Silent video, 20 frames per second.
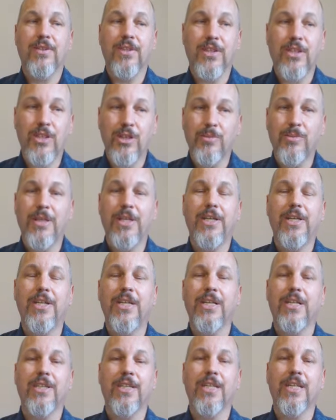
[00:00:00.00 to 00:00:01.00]
the
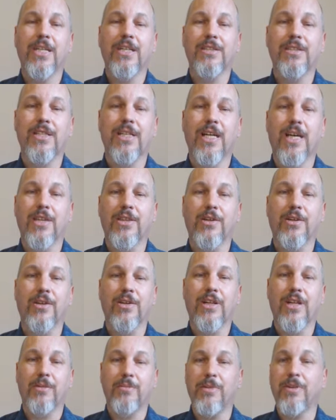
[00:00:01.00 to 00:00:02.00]
humidity and the heat
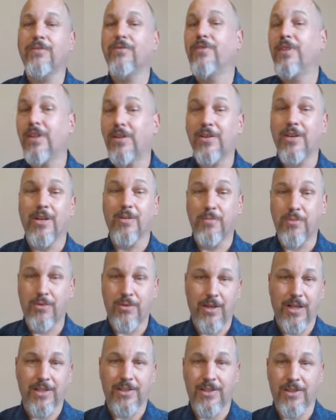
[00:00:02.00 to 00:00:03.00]
together can be very
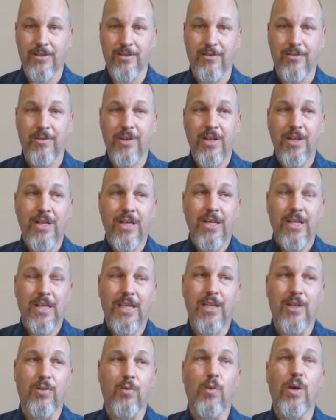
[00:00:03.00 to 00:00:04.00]
oppressive,
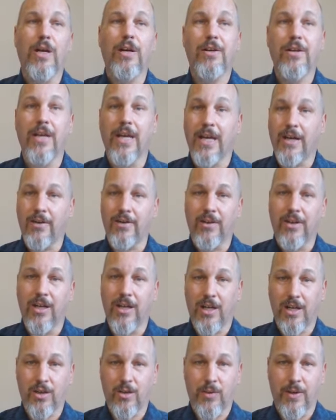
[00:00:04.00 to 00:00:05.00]
can wear you out a
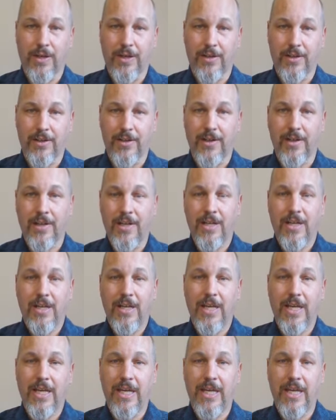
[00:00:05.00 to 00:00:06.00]
lot quicker,
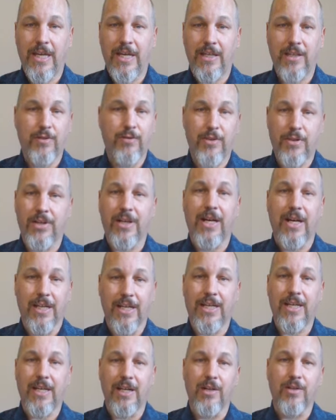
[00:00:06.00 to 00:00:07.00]
and if you're
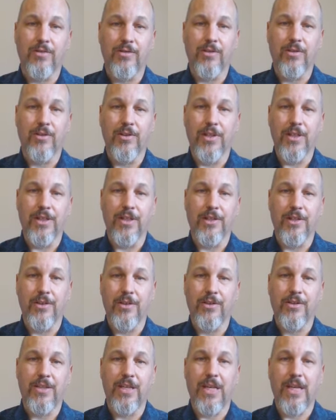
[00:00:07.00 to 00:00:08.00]
not careful, you know,
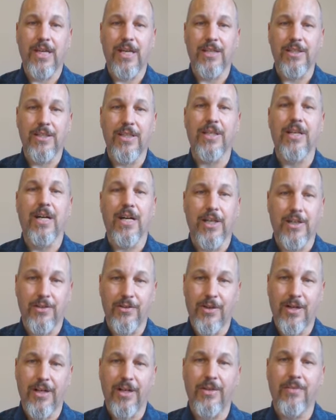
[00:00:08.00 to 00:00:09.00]
you can
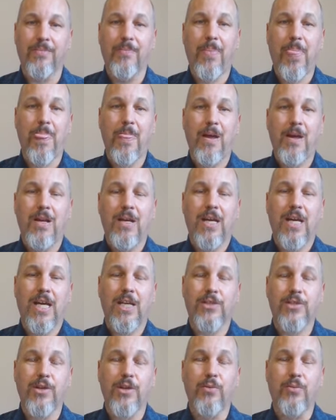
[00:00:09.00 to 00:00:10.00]
dehydrate.
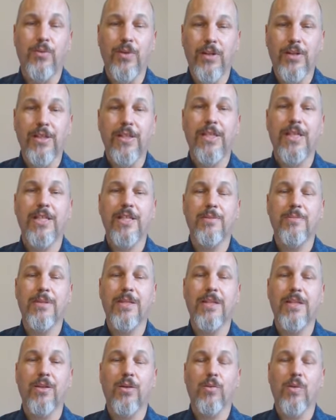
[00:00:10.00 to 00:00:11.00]
And so you really need to
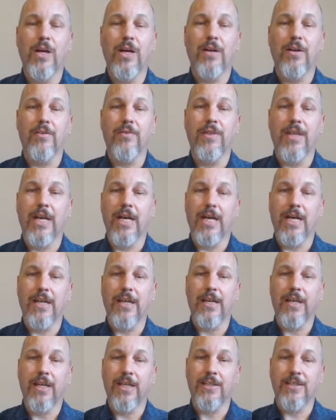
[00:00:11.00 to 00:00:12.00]
be aware of
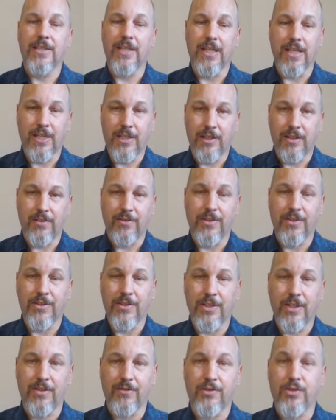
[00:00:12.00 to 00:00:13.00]
that and take care of
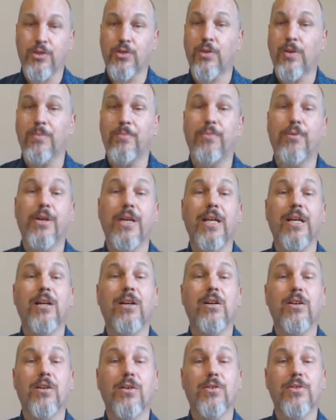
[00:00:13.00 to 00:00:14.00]
yourself. Bring
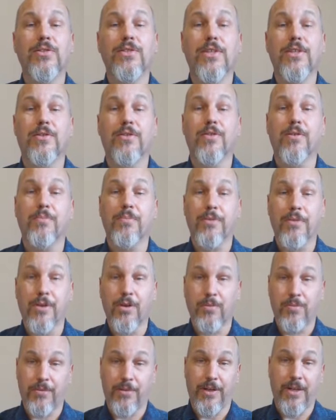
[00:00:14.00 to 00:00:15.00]
clothes that are
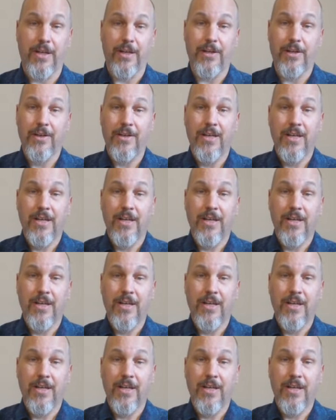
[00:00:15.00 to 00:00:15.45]
appropriate,